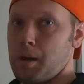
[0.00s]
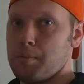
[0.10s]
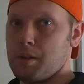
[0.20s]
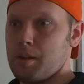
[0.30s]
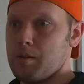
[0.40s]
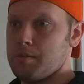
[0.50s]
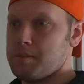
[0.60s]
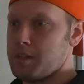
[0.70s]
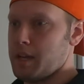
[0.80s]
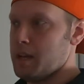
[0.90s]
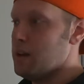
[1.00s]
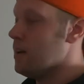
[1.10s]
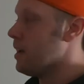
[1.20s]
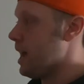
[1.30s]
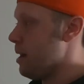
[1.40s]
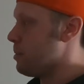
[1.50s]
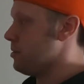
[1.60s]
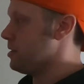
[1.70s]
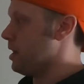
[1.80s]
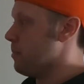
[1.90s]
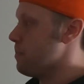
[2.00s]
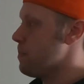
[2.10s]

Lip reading: up to U of C capital T.